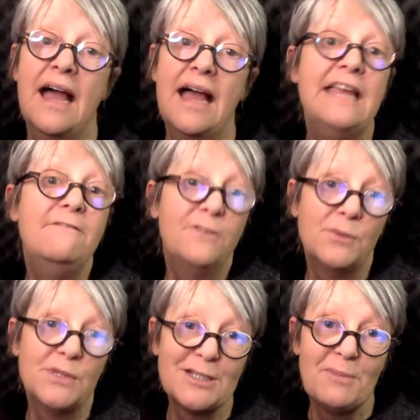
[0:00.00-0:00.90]

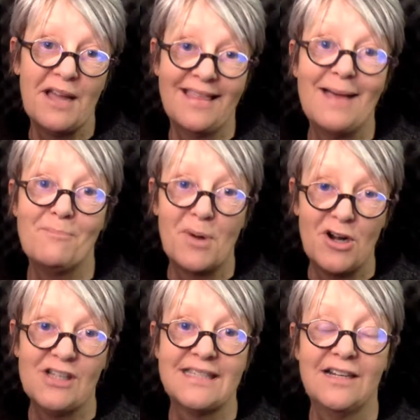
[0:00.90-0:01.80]
influenced by that
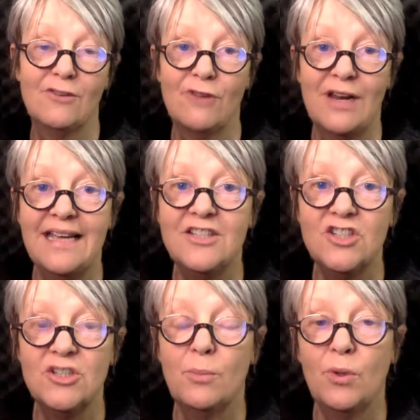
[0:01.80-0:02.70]
personal
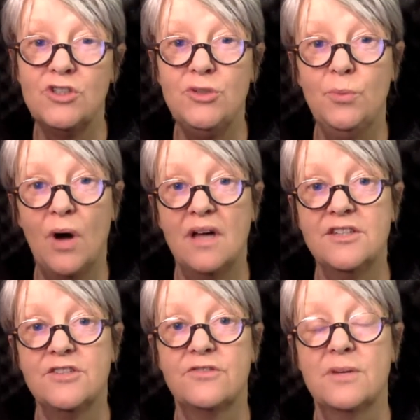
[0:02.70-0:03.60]
relationship. What you
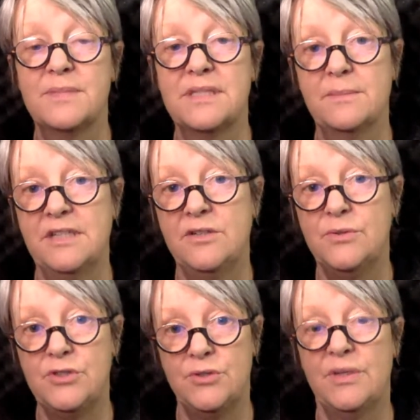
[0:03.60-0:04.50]
want from somebody
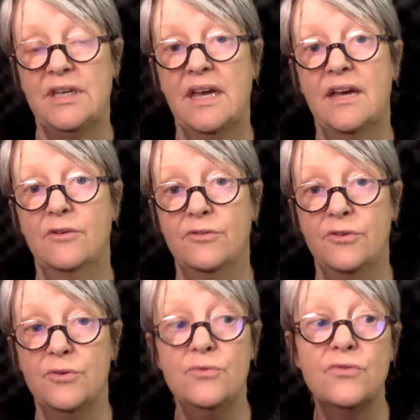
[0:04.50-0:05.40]
who's doing a
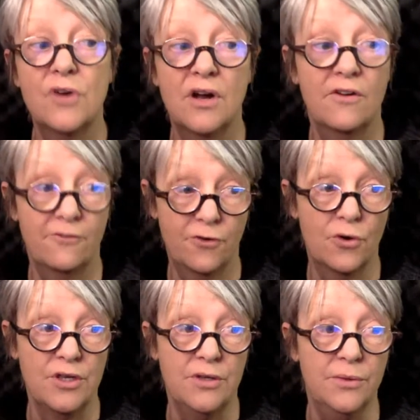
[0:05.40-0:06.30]
review for
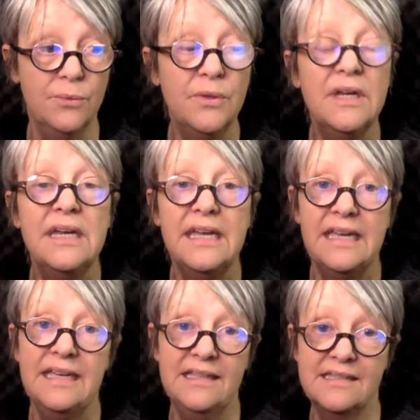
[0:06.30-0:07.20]
you
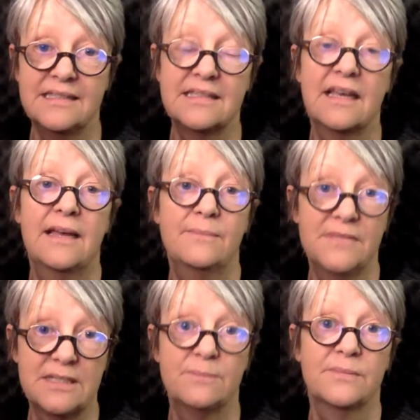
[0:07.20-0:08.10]
is
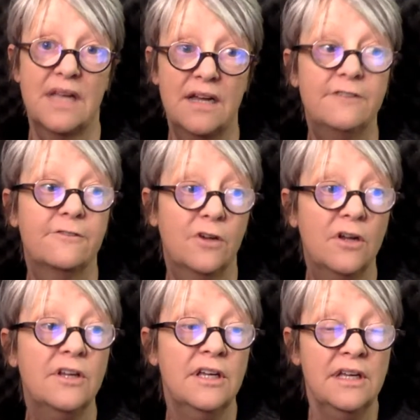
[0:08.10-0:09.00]
some kind of
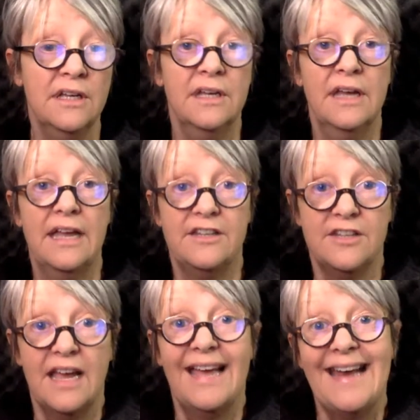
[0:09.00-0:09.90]

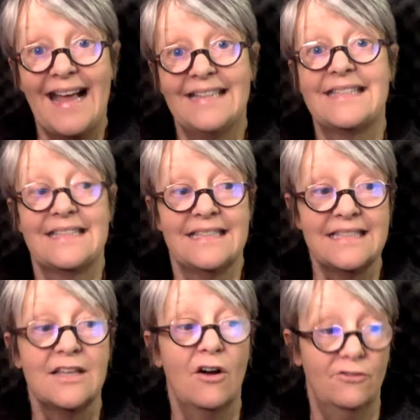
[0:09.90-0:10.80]
analysis
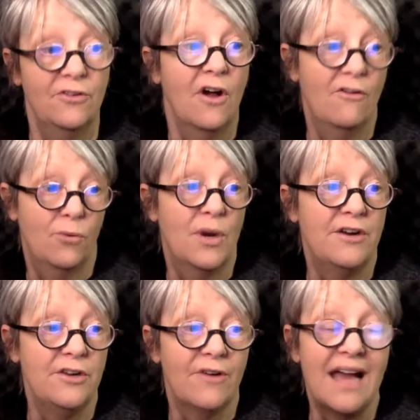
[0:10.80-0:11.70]
of where
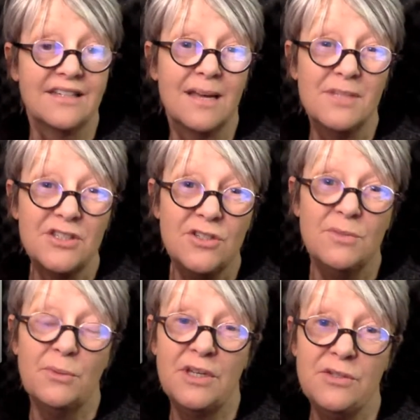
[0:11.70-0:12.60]
you're at. I'm
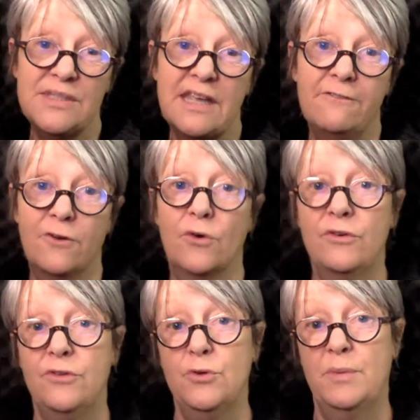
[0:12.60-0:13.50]
assuming when you say for
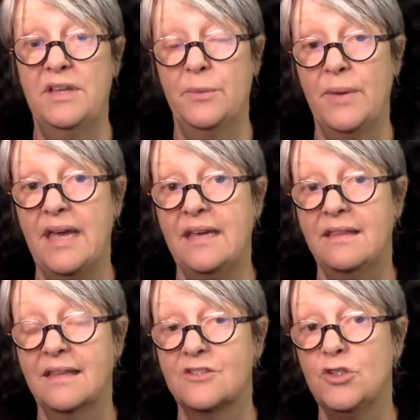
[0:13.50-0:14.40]
review, by the way,
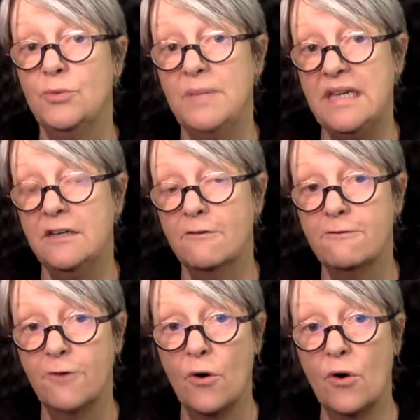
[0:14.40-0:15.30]
that you mean
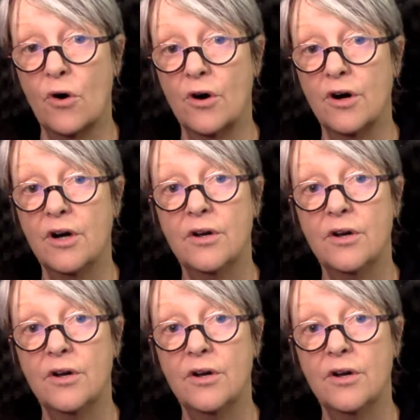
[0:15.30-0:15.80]
for